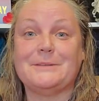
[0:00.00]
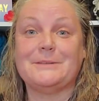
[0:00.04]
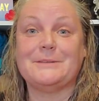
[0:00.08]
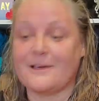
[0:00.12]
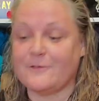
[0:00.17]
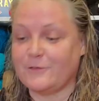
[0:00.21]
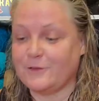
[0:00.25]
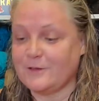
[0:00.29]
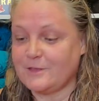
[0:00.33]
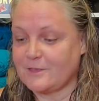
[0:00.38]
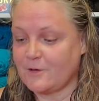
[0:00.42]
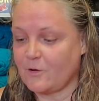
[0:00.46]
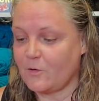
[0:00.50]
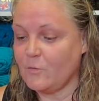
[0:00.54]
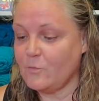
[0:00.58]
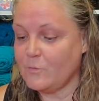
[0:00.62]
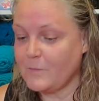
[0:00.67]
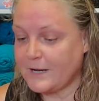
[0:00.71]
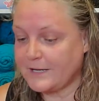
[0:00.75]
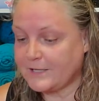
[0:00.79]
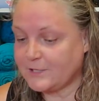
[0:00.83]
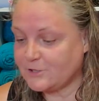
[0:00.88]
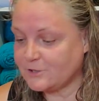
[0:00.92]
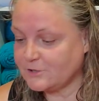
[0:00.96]
everything. Oh
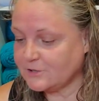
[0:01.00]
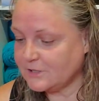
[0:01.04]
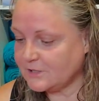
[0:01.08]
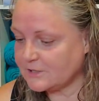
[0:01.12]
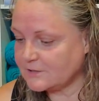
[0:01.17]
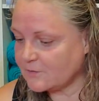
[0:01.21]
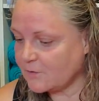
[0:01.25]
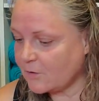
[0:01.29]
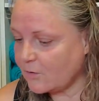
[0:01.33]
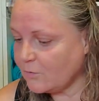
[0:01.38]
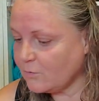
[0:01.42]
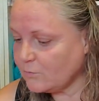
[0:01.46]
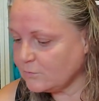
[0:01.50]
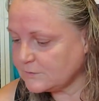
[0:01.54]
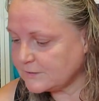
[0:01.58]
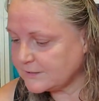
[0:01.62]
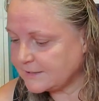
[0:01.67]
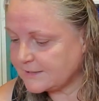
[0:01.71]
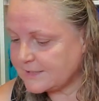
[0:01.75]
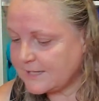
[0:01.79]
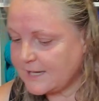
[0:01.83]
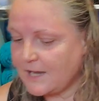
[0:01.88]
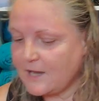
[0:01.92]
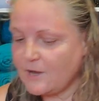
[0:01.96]
my goodness. Holy
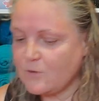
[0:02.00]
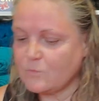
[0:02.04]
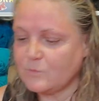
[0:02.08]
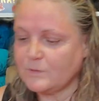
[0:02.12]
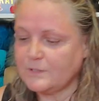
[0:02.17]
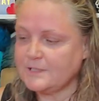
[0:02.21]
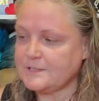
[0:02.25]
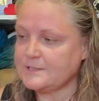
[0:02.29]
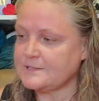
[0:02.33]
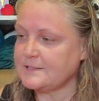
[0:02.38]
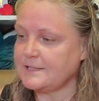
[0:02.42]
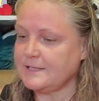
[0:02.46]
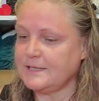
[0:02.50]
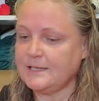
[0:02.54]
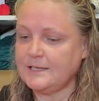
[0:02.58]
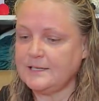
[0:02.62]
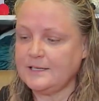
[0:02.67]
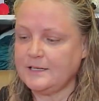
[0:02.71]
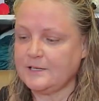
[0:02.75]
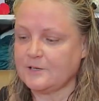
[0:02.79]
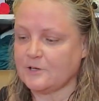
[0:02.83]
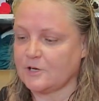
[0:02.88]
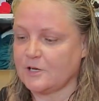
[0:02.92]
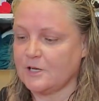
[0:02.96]
cow, what is in
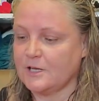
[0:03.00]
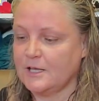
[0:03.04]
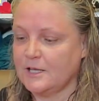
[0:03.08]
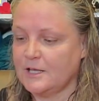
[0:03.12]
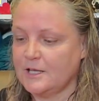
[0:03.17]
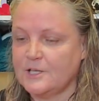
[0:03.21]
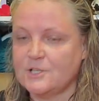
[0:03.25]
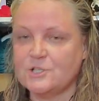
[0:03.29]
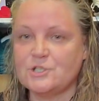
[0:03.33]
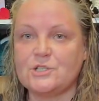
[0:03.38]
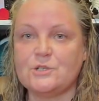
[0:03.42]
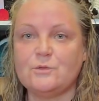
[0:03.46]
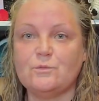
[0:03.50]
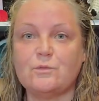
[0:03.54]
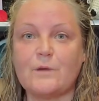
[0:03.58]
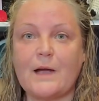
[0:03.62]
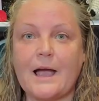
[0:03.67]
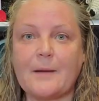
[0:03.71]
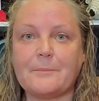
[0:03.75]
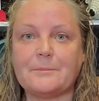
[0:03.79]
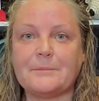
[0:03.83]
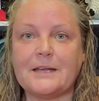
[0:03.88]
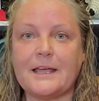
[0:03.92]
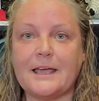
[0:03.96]
here? She
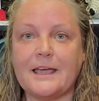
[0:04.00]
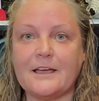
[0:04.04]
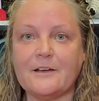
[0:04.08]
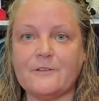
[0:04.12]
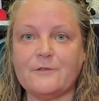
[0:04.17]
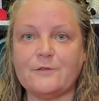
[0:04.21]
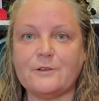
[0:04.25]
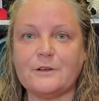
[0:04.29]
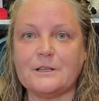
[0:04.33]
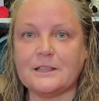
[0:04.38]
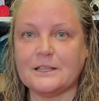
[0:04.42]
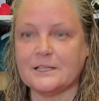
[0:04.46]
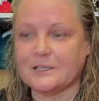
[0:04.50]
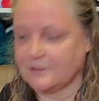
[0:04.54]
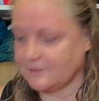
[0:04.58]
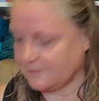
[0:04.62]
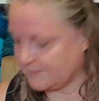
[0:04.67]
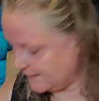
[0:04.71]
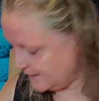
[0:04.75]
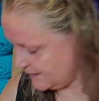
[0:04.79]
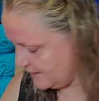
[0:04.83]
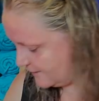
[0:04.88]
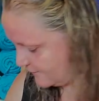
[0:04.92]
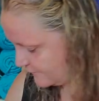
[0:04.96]
wrapped every little
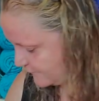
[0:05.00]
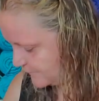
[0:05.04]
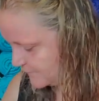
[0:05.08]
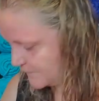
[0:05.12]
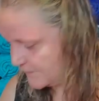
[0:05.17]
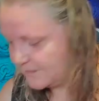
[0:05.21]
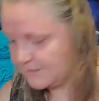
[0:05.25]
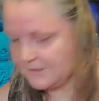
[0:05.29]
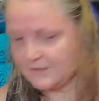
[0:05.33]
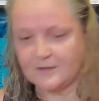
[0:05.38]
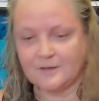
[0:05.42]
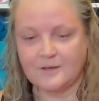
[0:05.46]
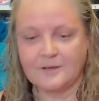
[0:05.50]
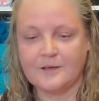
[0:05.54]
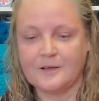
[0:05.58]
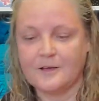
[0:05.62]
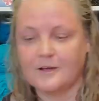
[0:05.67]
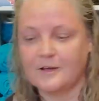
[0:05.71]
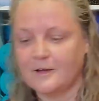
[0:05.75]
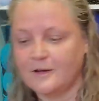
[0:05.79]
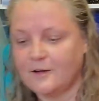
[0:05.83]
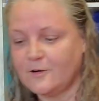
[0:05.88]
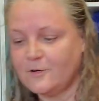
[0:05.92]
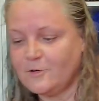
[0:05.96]
gift.
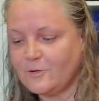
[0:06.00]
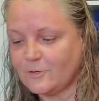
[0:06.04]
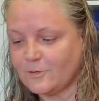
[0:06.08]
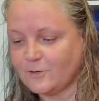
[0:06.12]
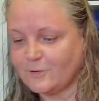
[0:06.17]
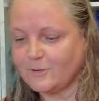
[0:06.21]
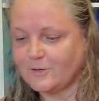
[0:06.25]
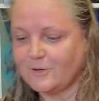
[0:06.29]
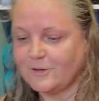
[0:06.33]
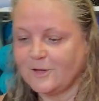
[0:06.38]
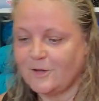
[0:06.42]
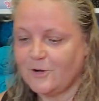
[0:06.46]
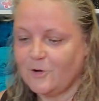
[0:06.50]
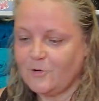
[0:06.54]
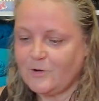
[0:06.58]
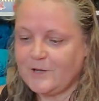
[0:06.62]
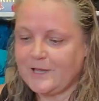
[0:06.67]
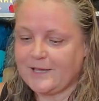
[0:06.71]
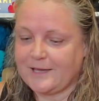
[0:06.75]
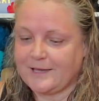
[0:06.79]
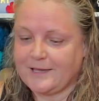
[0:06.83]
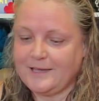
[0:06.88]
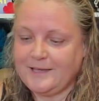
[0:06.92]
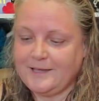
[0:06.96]
Oh,
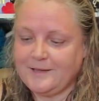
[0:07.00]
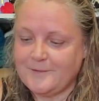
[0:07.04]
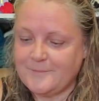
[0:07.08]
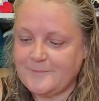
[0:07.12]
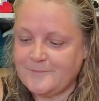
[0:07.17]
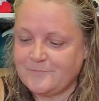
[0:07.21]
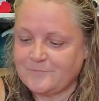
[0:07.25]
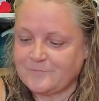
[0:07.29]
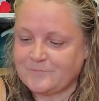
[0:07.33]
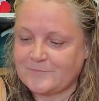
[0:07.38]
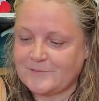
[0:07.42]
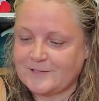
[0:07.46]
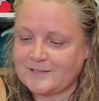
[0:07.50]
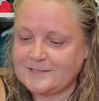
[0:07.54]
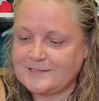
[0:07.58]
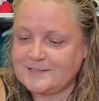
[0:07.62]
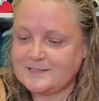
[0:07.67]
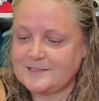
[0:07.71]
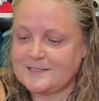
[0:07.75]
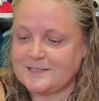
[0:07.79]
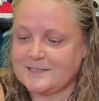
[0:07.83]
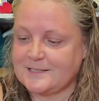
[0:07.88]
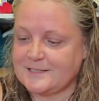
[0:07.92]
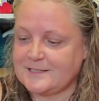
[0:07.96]
okay. This
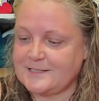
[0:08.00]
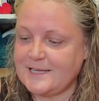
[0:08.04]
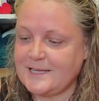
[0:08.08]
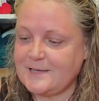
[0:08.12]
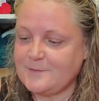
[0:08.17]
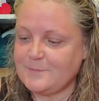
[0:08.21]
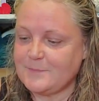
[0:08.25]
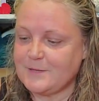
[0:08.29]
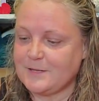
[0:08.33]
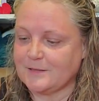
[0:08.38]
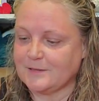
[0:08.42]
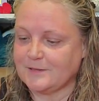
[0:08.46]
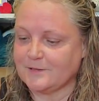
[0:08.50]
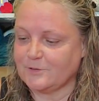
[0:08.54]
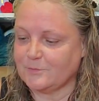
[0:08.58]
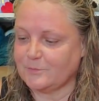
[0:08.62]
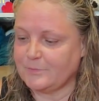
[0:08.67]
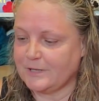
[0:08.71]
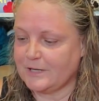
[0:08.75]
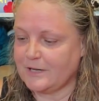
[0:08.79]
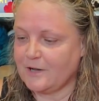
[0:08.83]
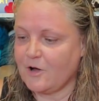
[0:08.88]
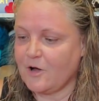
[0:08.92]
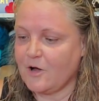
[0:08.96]
is going to take me a little
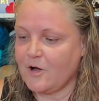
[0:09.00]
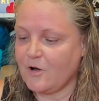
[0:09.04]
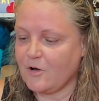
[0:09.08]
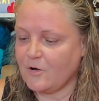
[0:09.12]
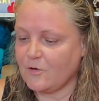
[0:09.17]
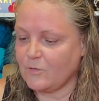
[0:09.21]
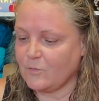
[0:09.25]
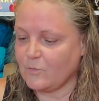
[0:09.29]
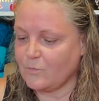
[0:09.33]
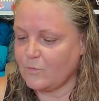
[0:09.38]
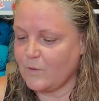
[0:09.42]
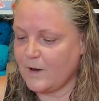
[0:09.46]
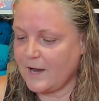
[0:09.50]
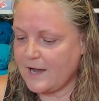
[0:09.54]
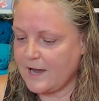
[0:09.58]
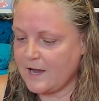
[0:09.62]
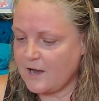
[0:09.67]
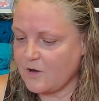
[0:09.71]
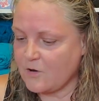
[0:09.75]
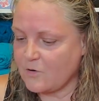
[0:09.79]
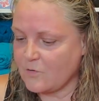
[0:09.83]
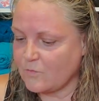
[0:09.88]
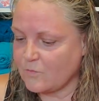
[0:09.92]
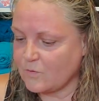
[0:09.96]
bit. Oh,
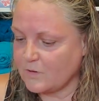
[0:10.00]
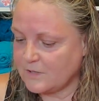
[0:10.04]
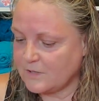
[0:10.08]
wow.